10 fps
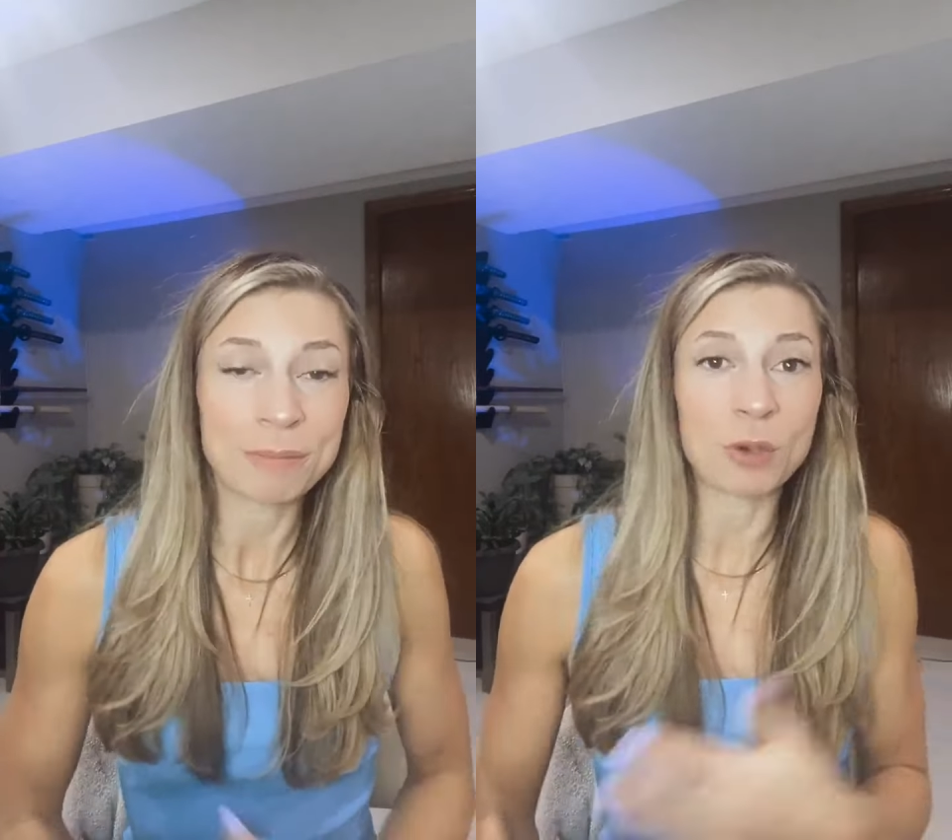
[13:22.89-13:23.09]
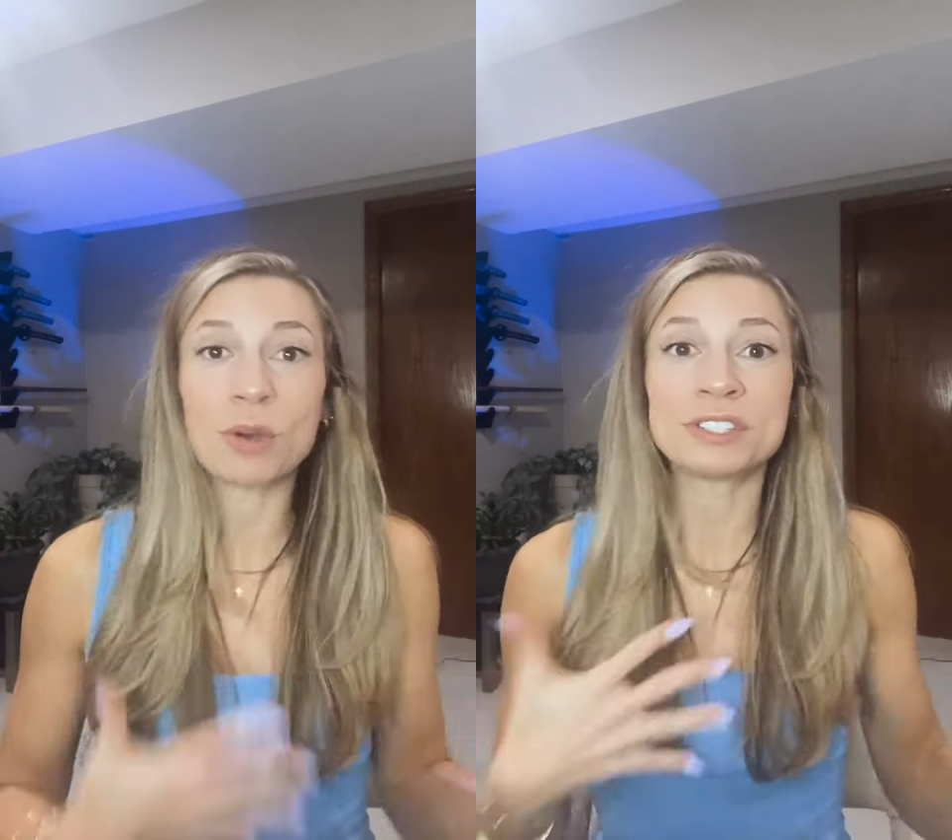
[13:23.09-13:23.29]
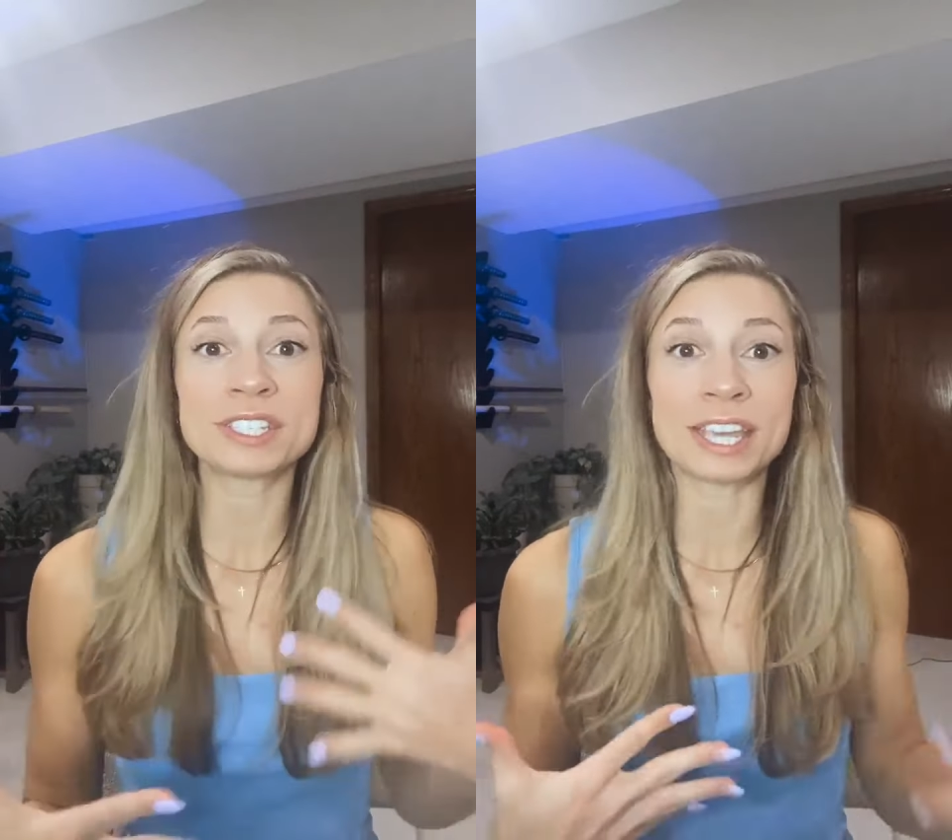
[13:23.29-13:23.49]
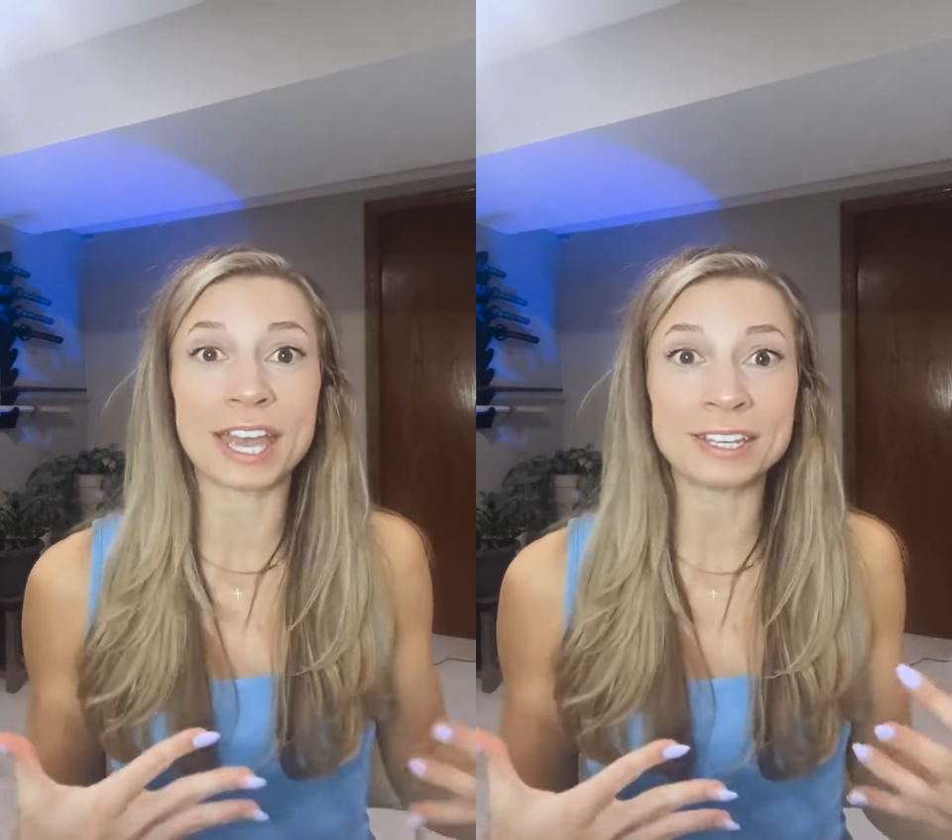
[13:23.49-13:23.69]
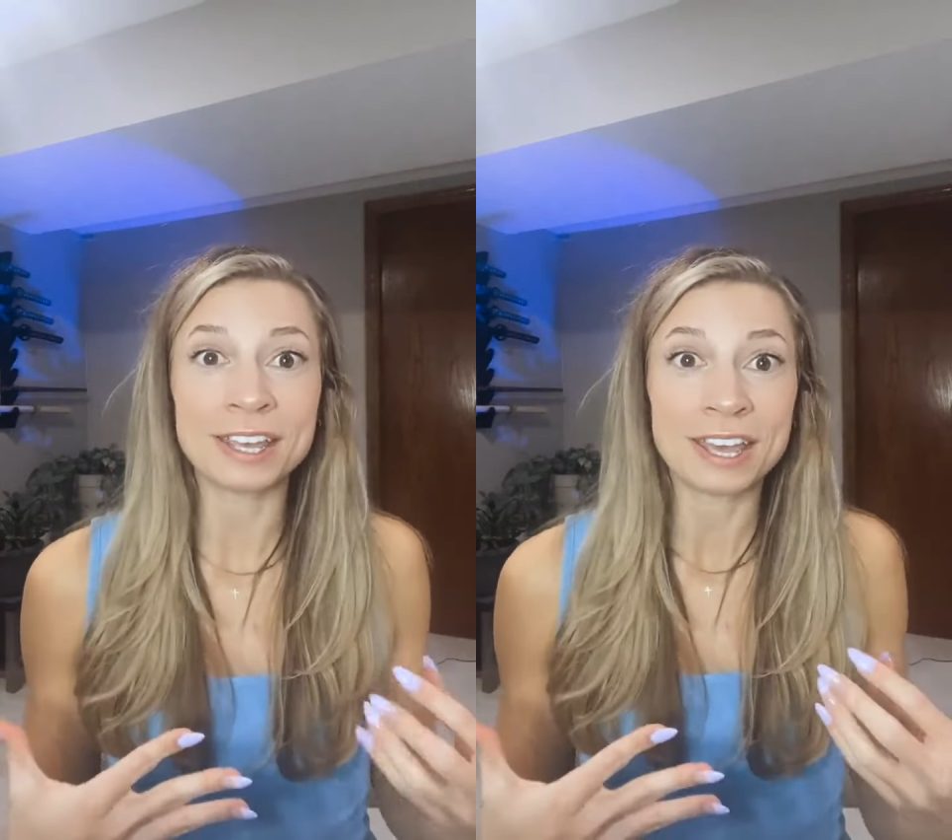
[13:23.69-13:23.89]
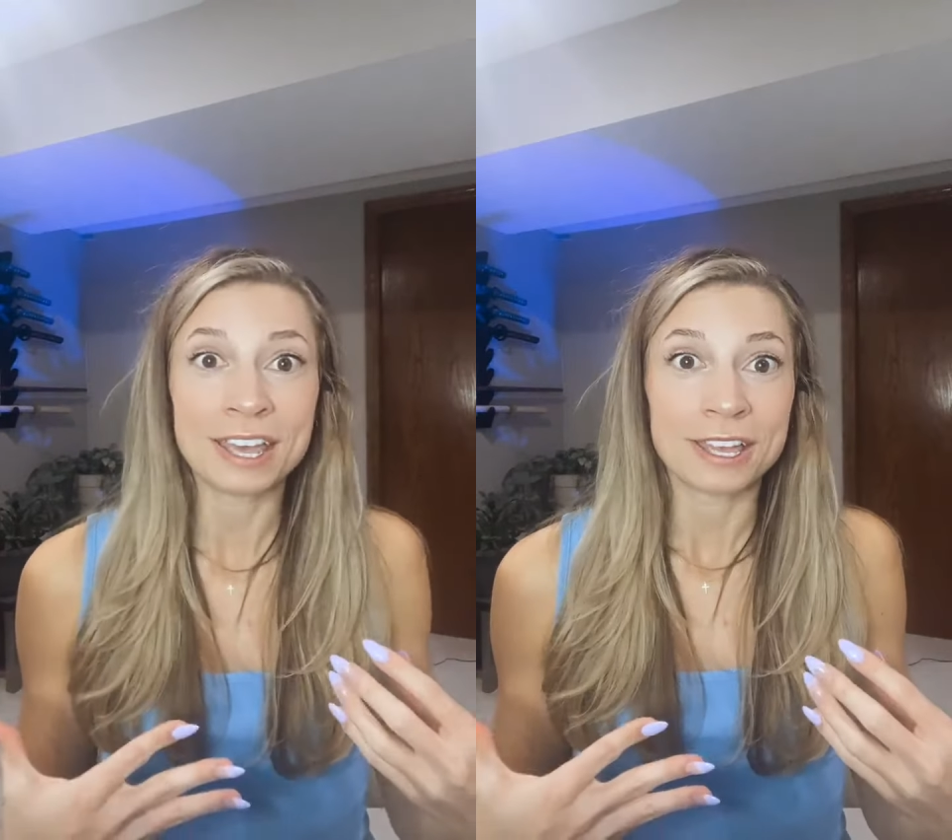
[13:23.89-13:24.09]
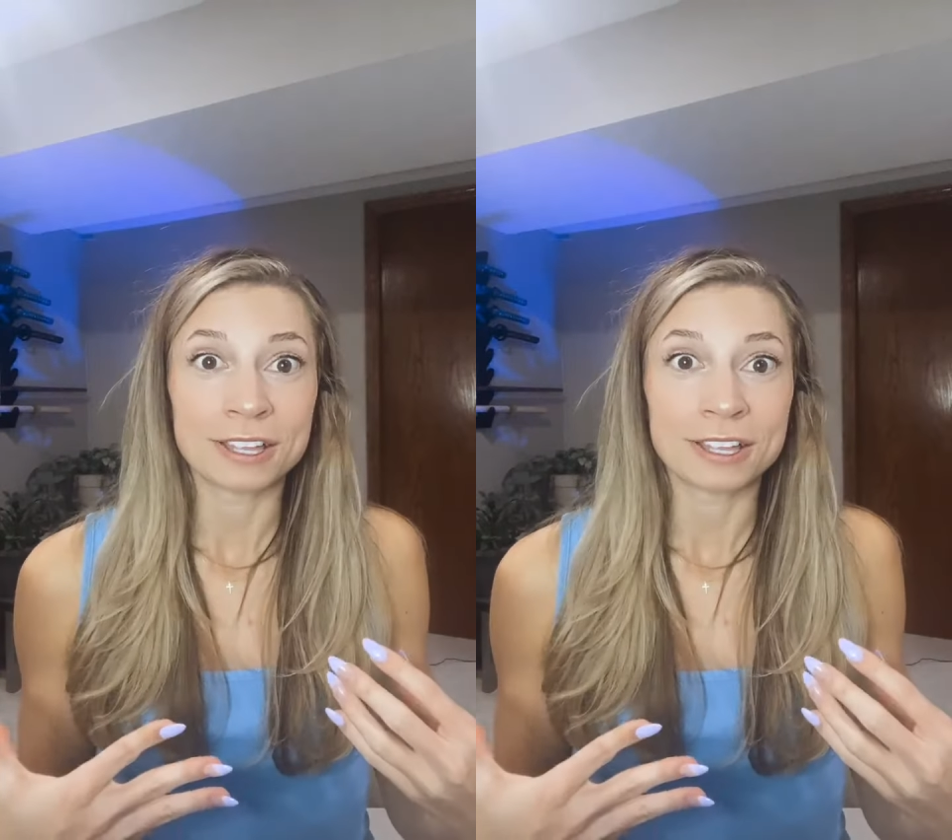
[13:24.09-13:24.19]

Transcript: by once again